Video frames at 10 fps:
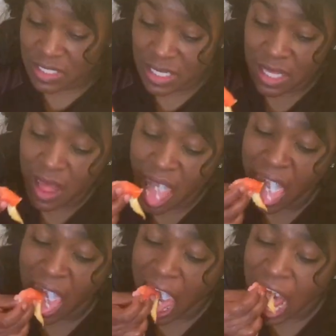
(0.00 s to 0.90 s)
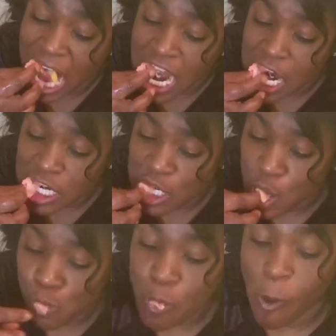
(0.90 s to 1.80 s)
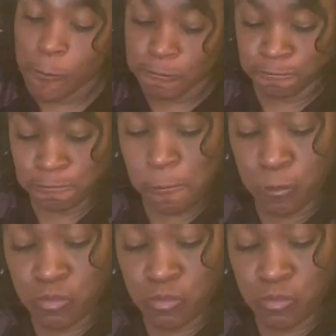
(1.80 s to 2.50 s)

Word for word: good. Just delicious. That's all.